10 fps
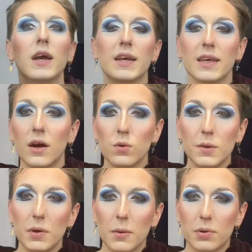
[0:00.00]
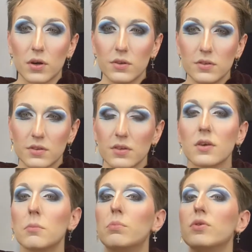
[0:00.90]
Get a wee bit of bronze.
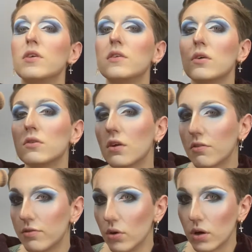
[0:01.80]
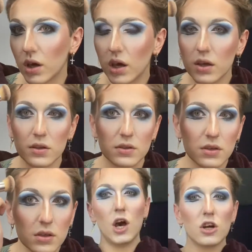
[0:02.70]
Put it on your forehead.
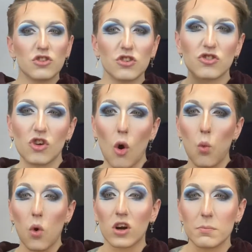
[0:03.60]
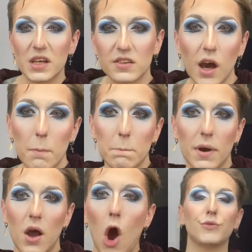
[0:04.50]
Just to warm it up.
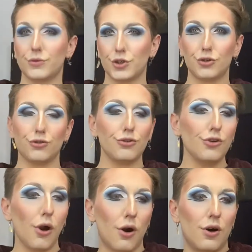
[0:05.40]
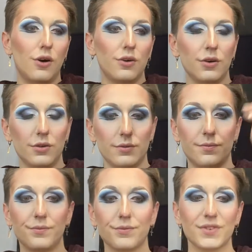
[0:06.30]
No.
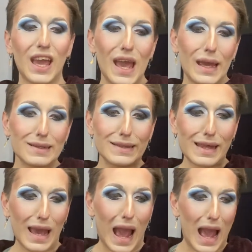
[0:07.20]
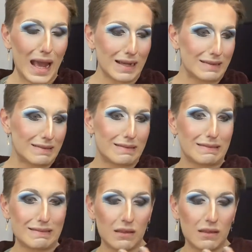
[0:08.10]
Yes.